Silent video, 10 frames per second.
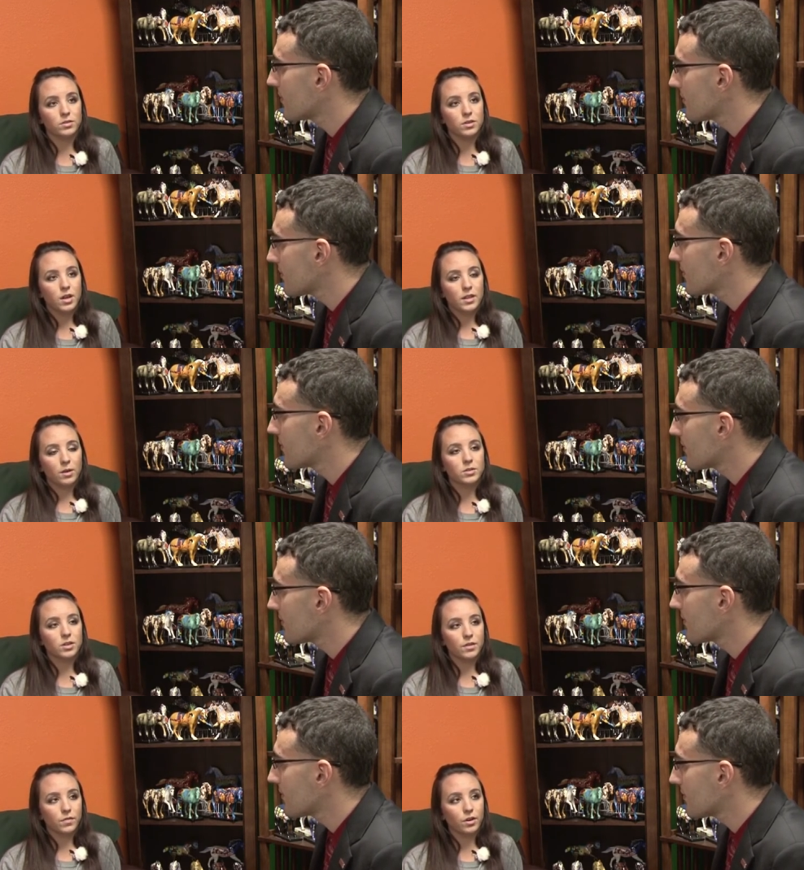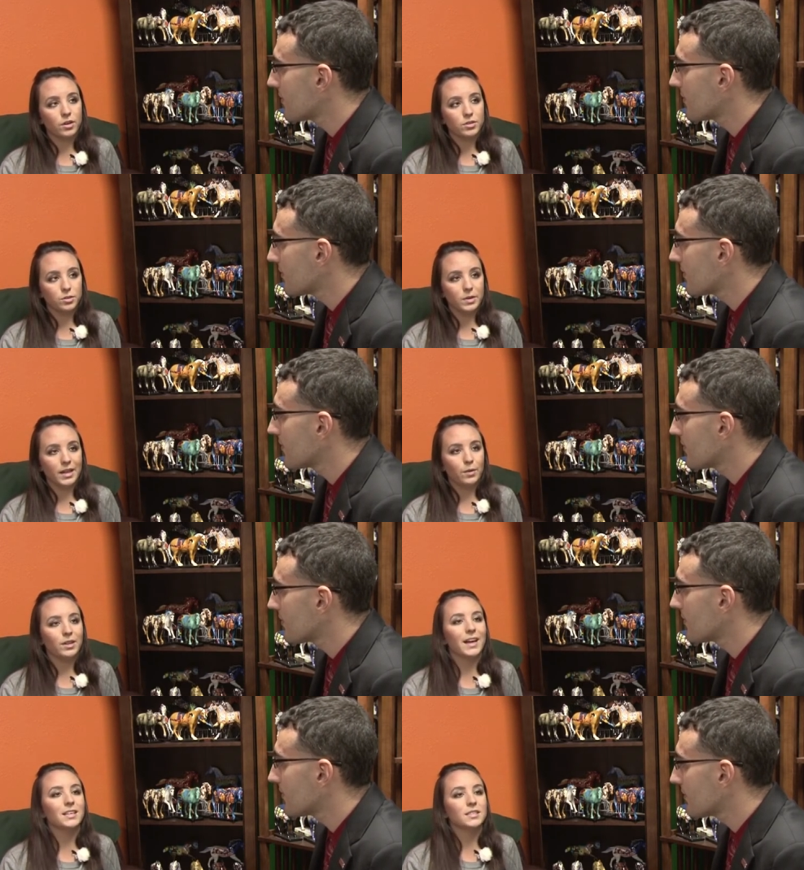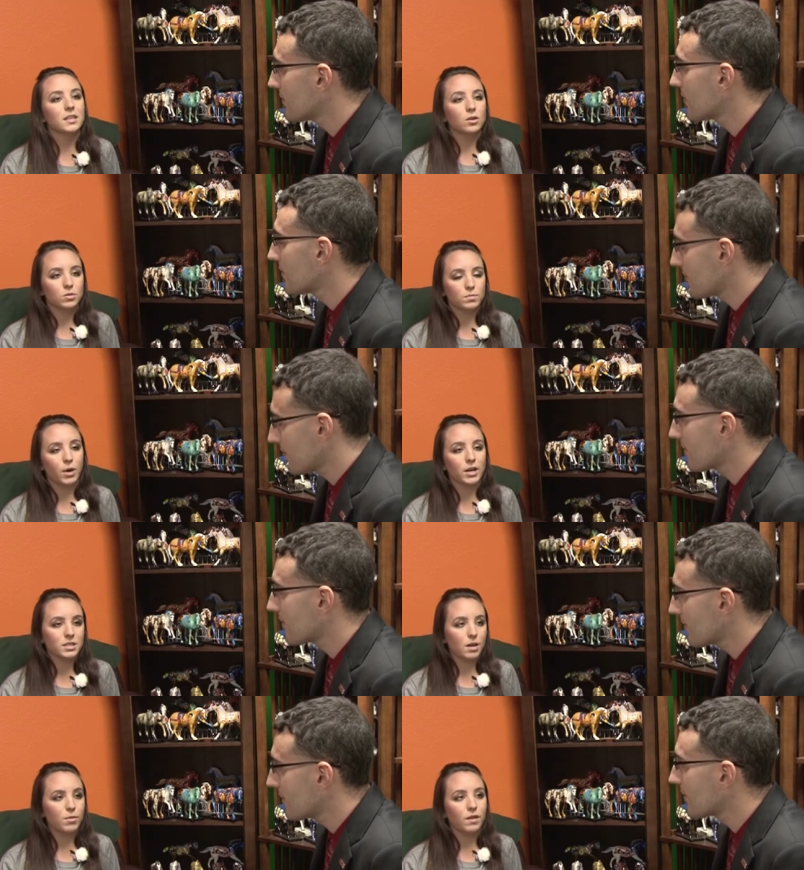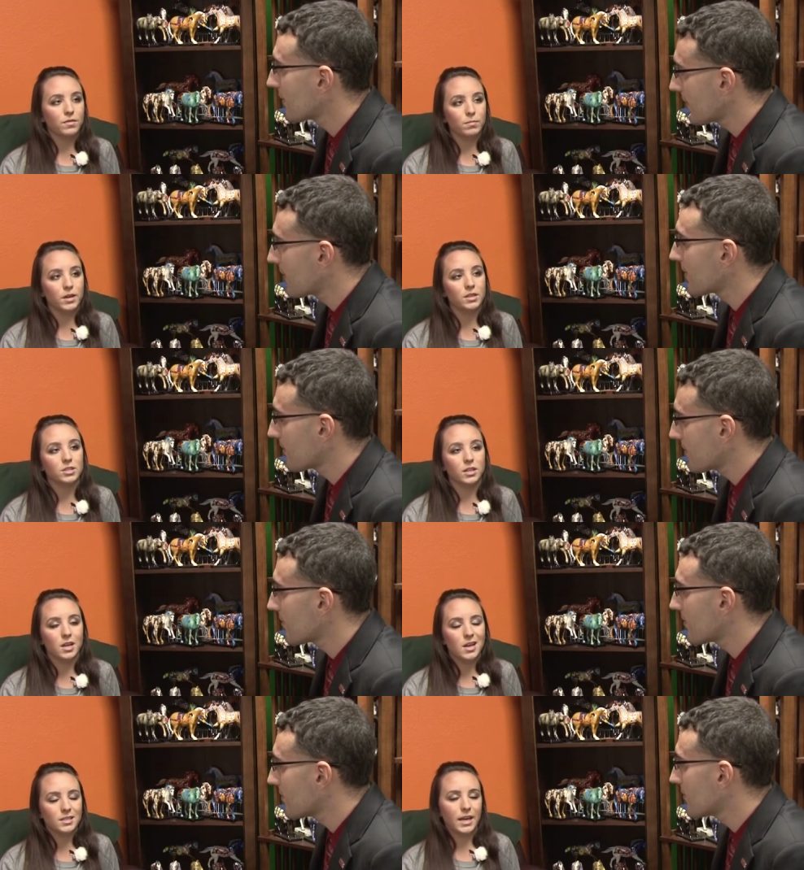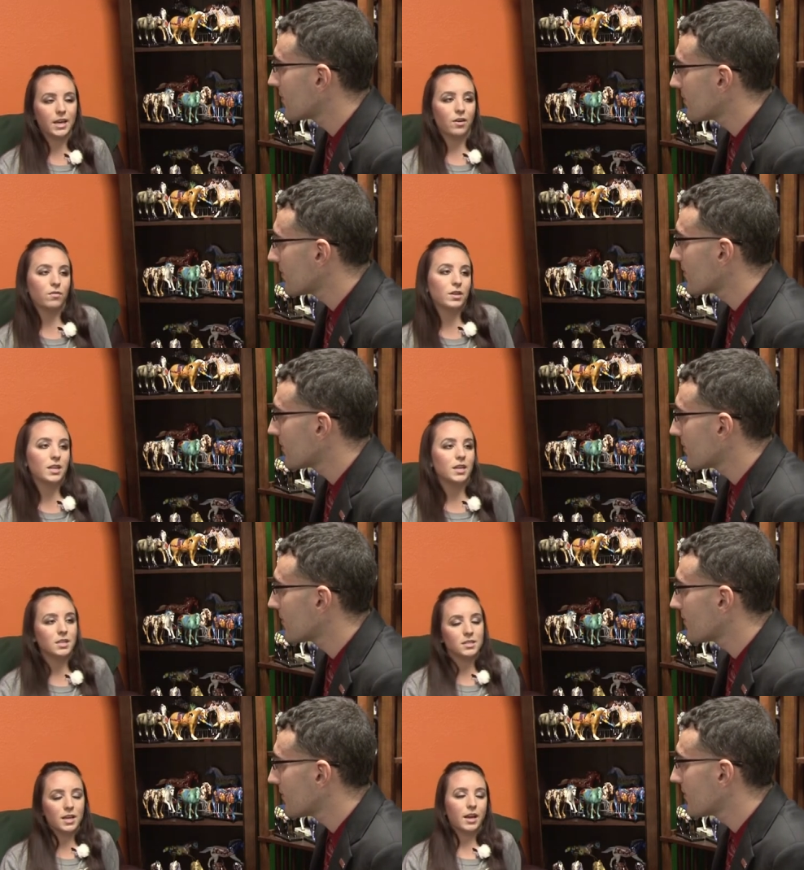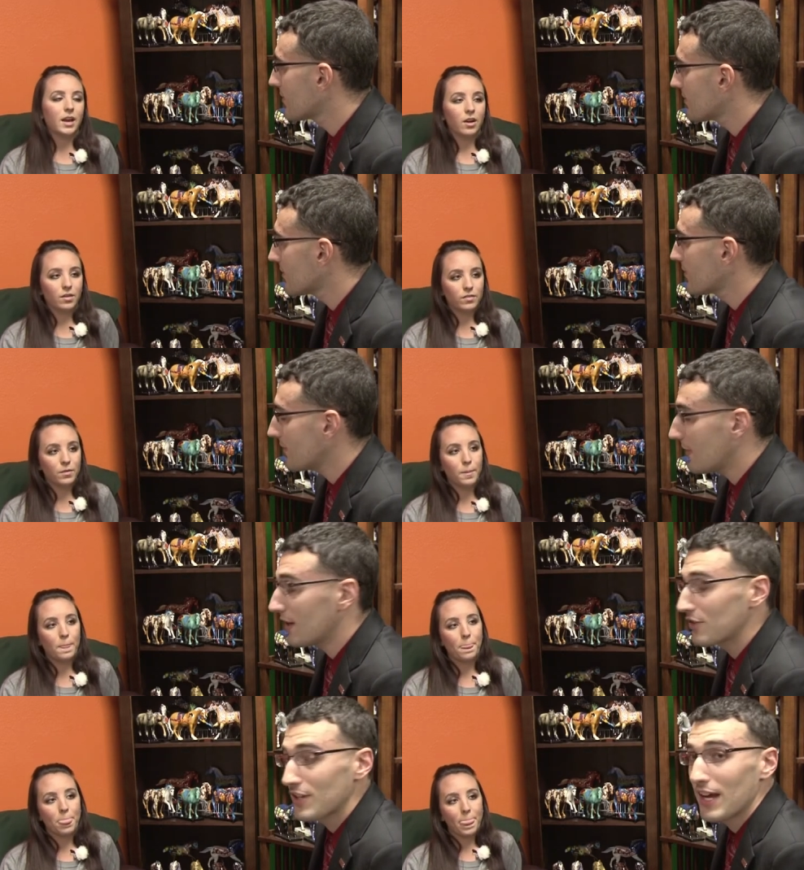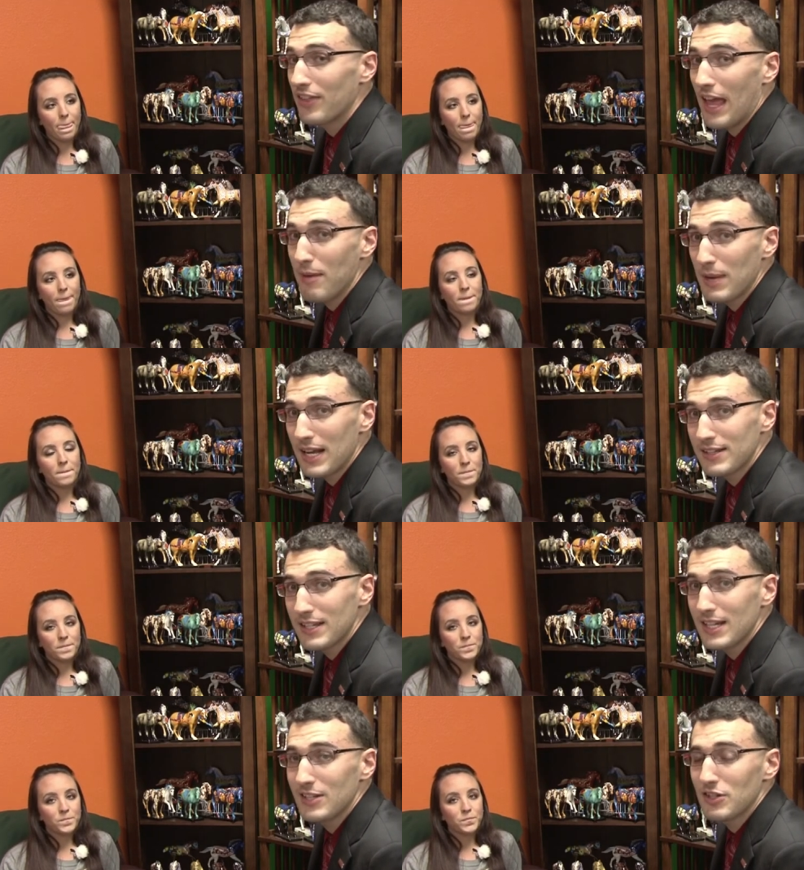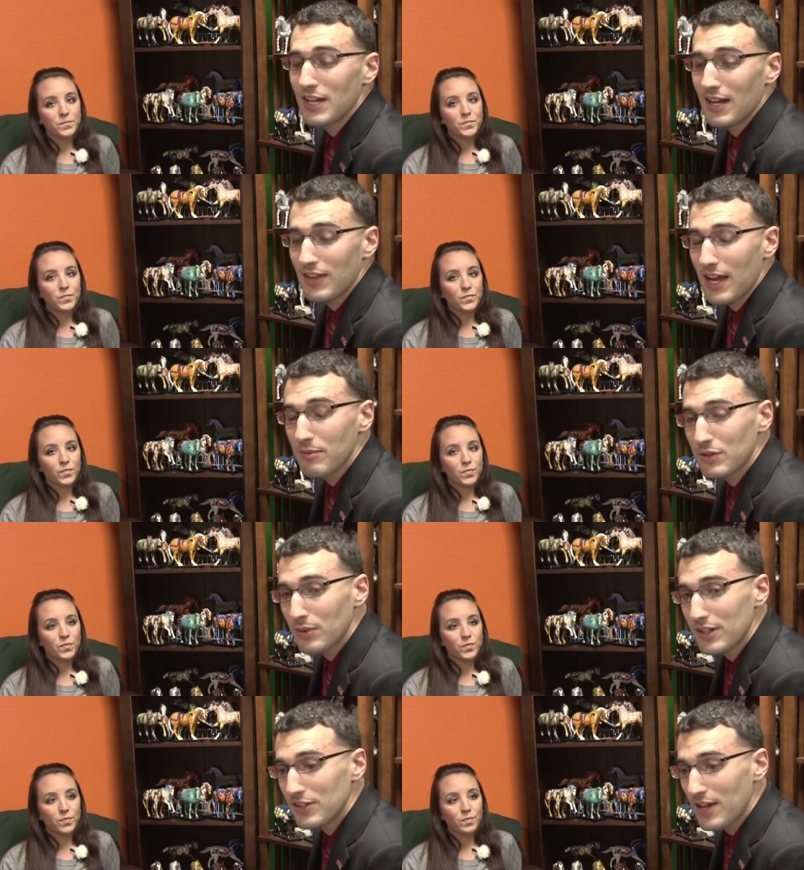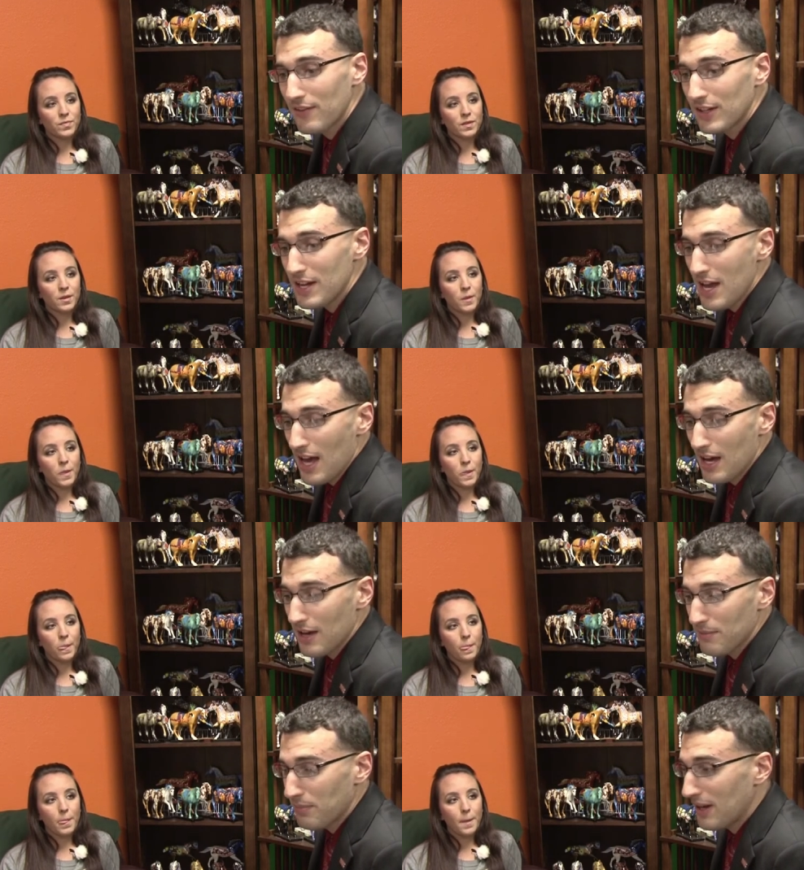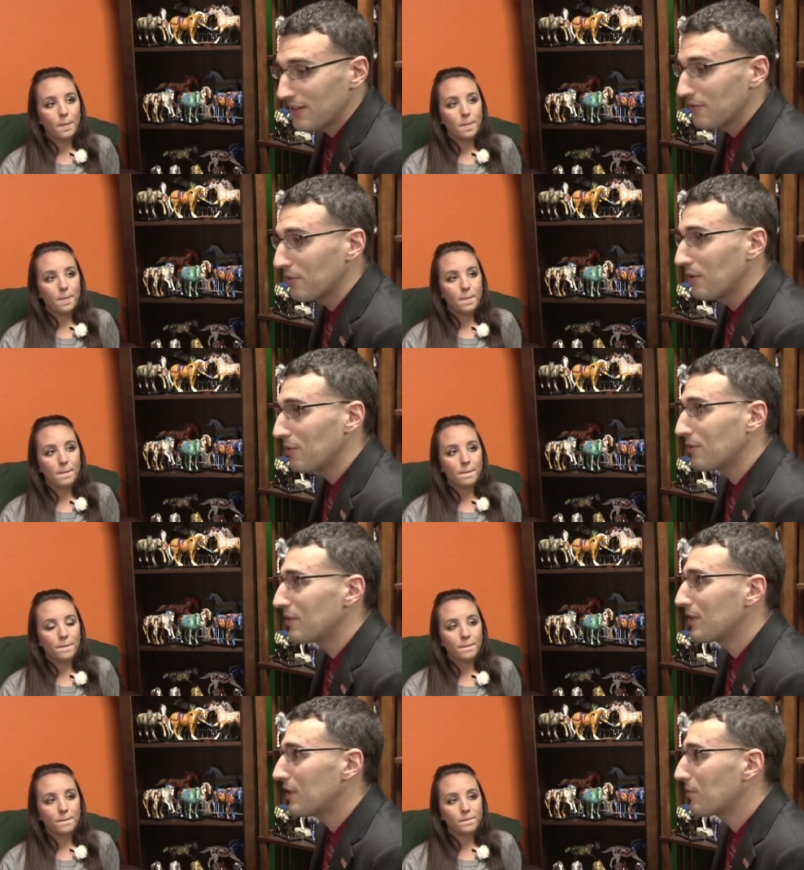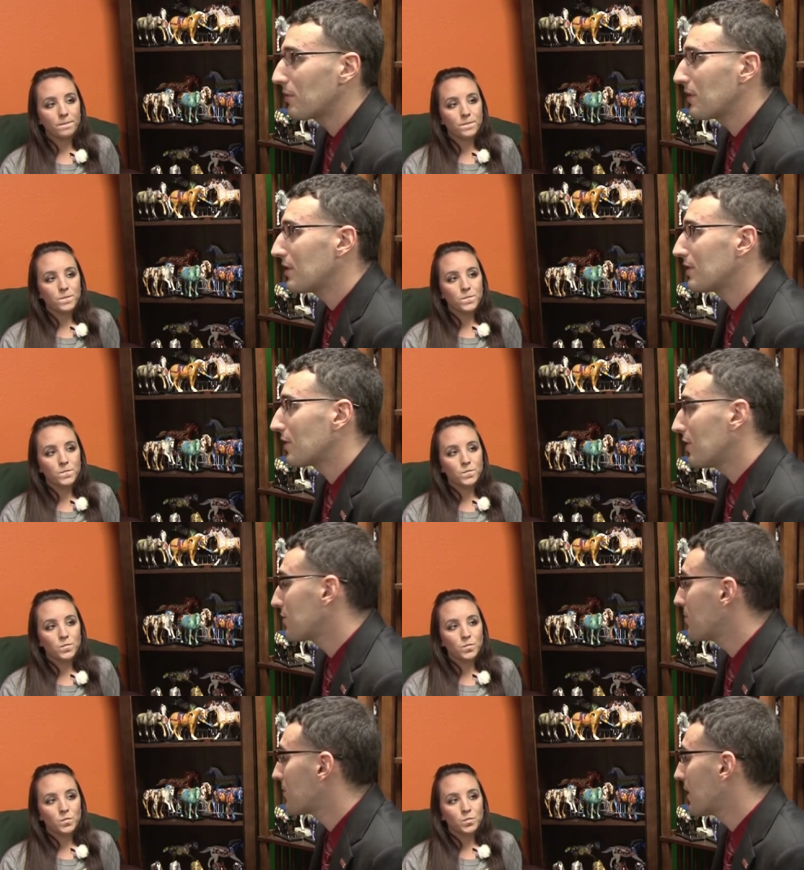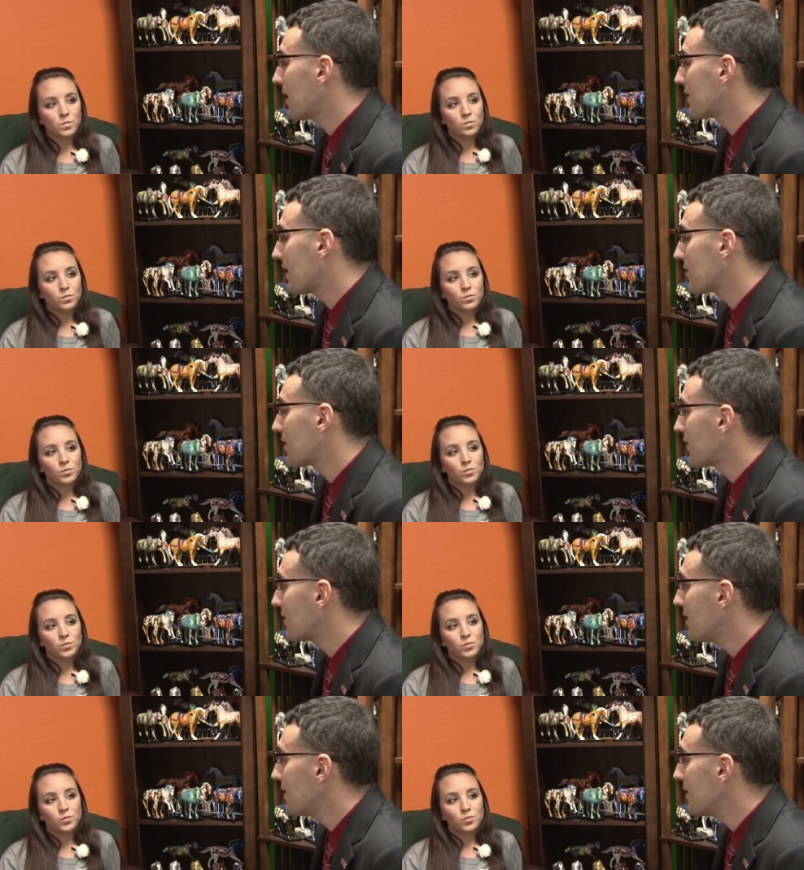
Speaker 1: was that was good for her too. We like we like to see those sparks come off the bench and take care of what they need to take care of. Yeah,
Speaker 2: she tied the game at eighteen. She tied the game at twenty-seven. Uh, but, well, you know, we you also touched on the